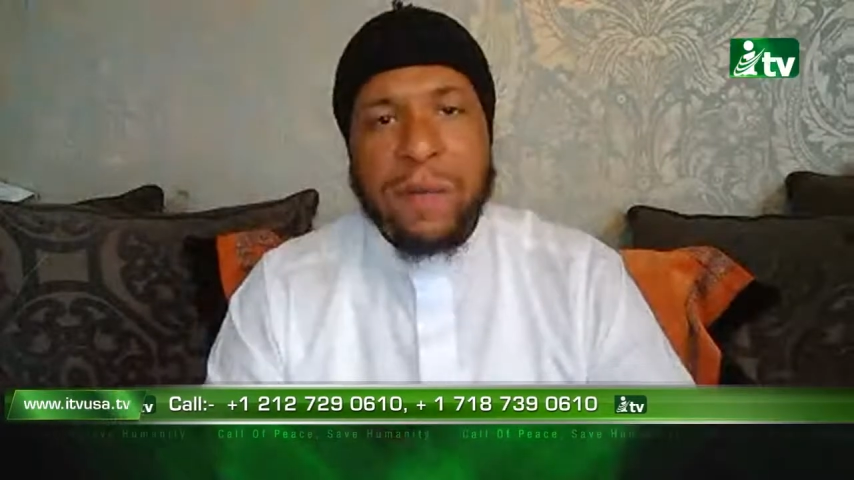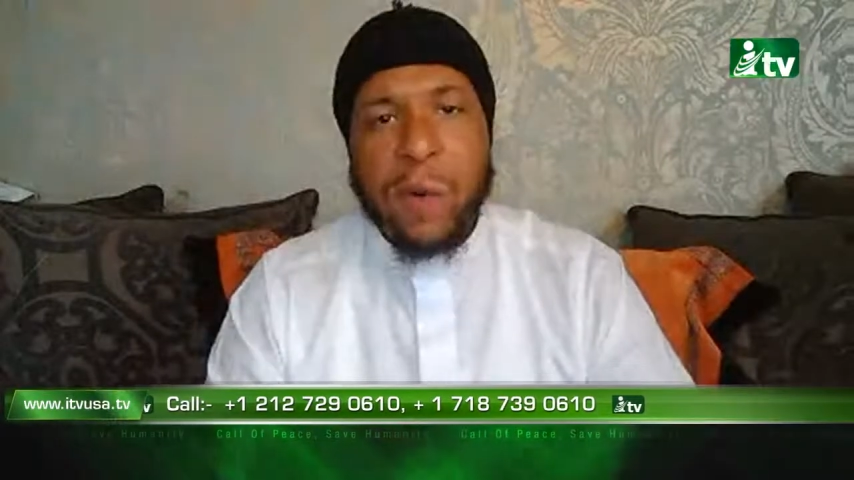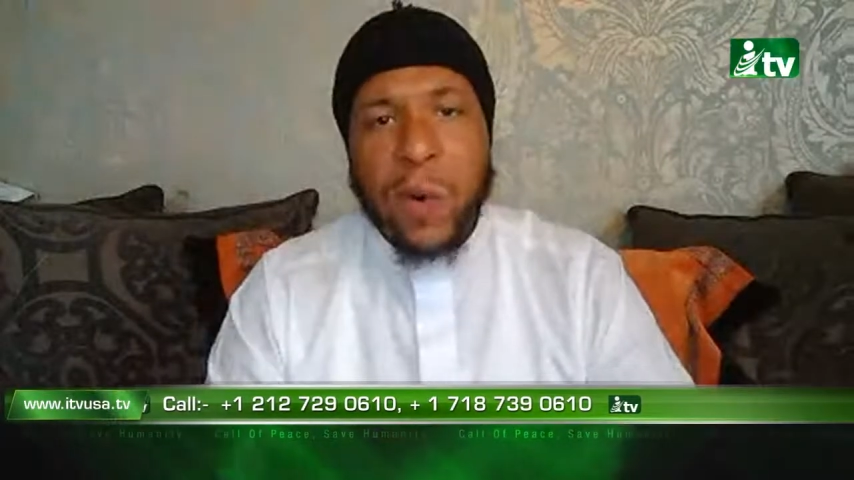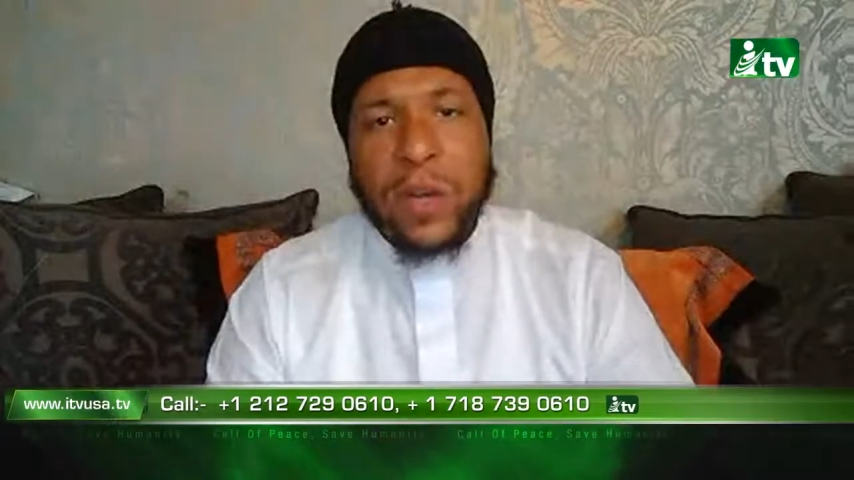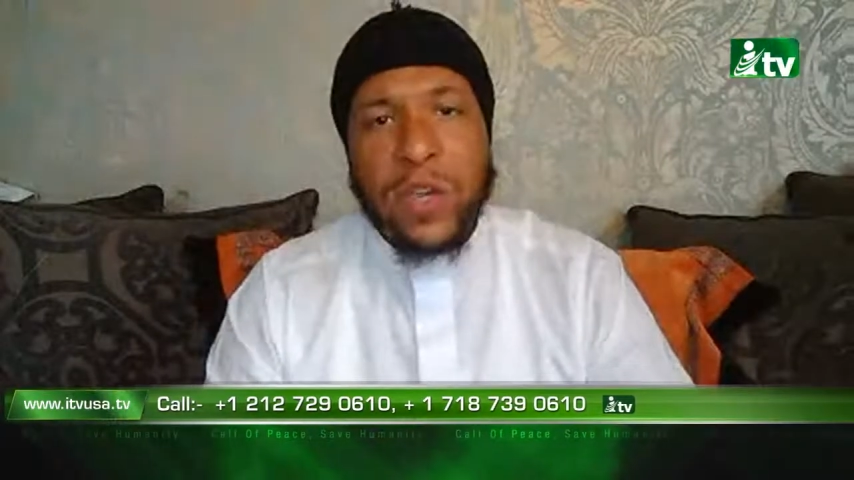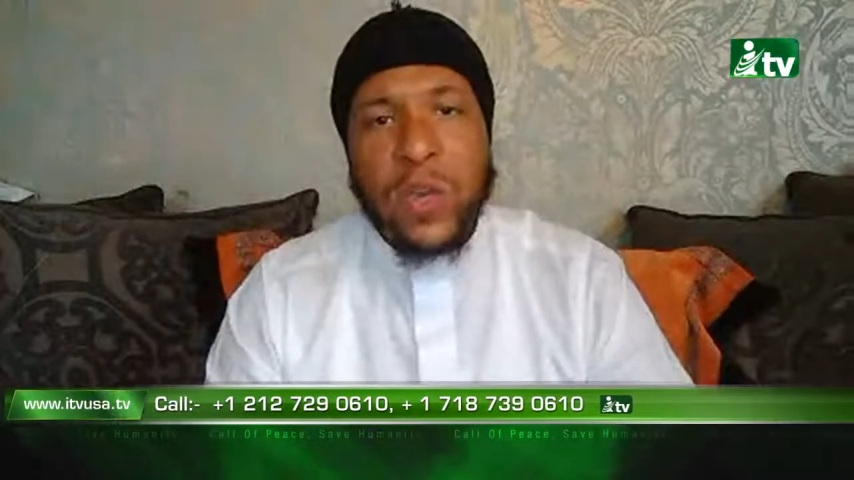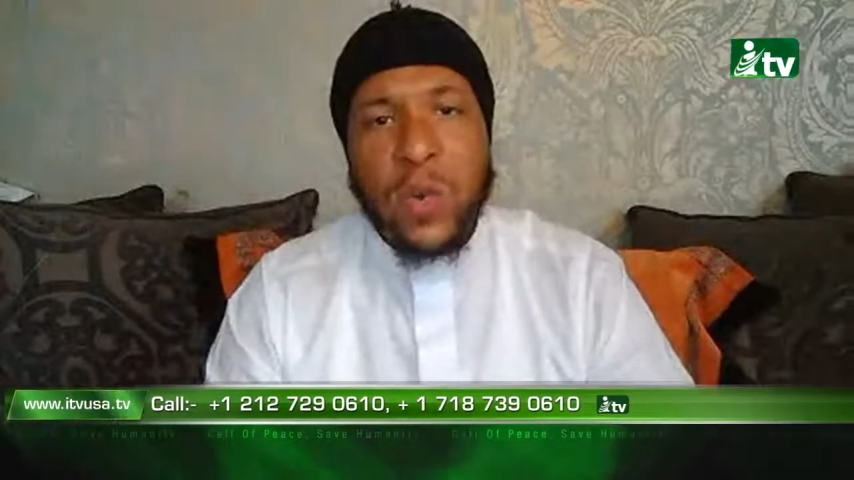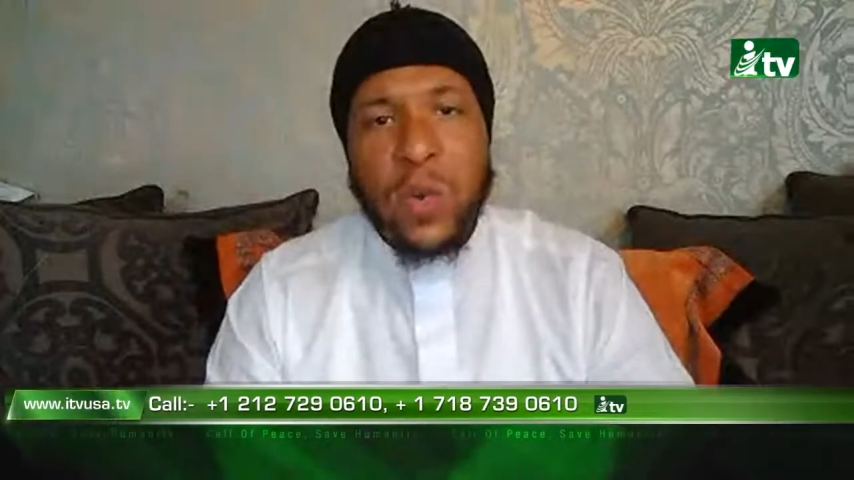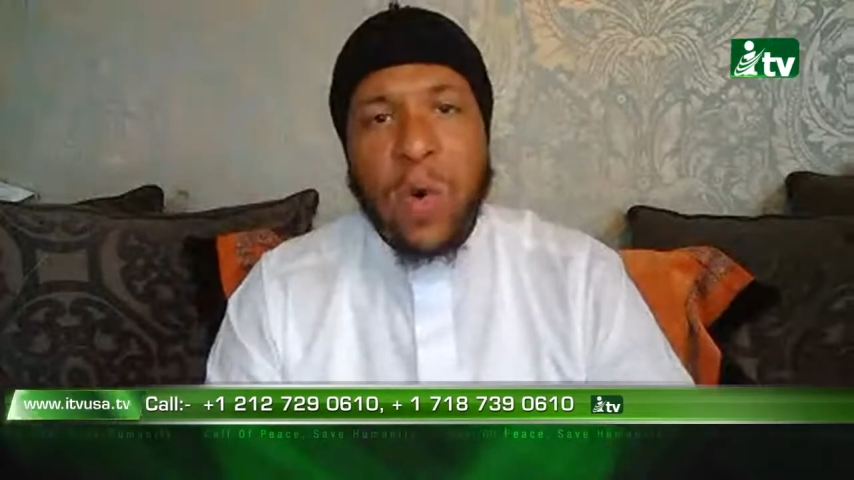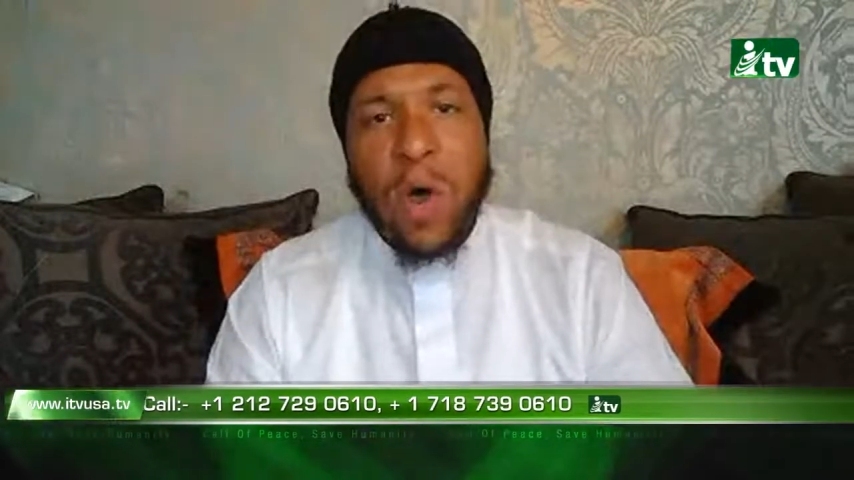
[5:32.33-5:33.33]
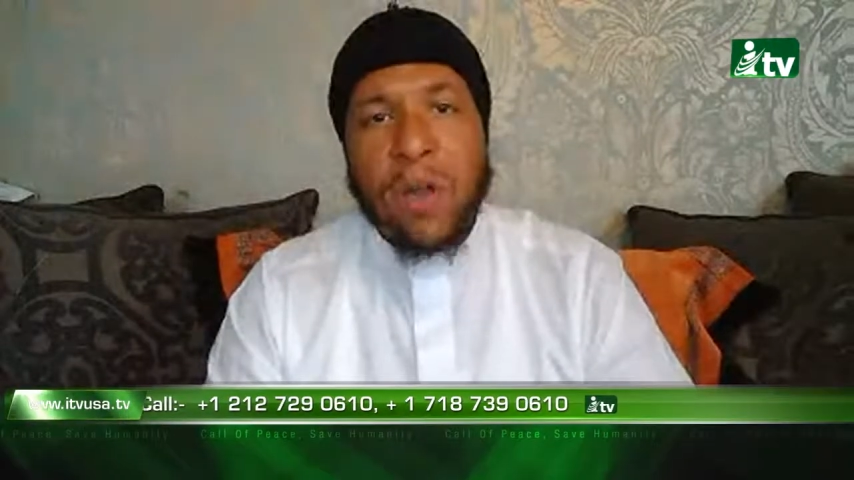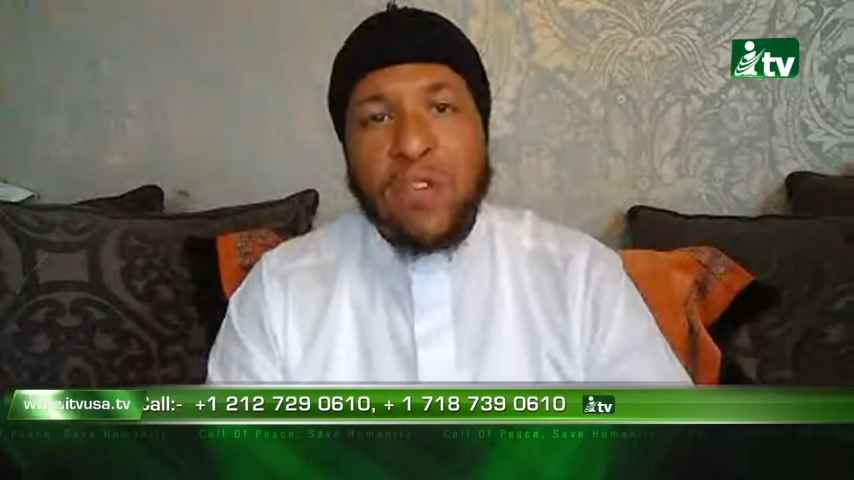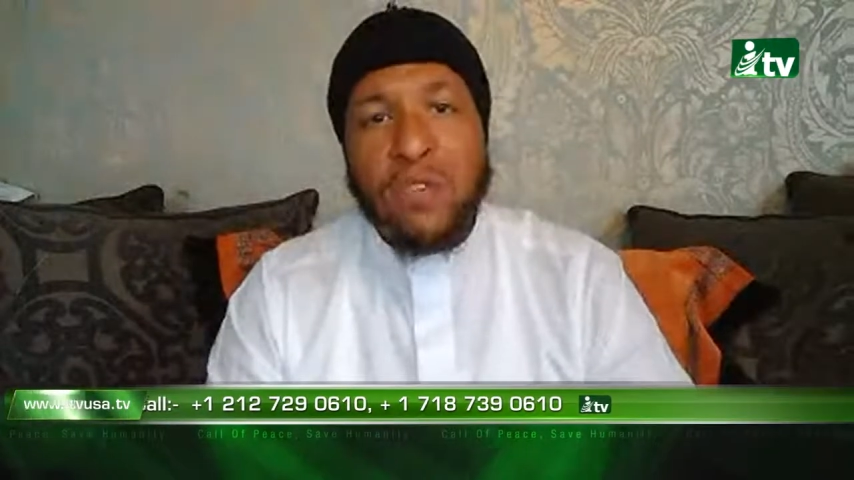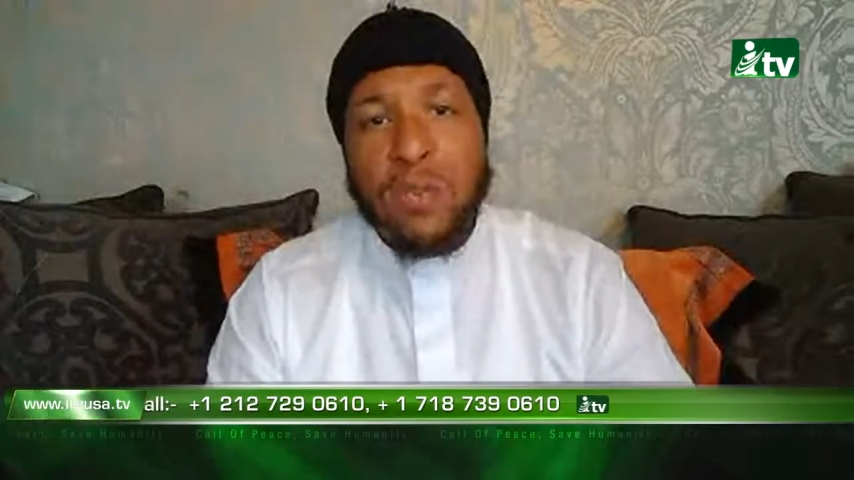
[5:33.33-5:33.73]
for what you are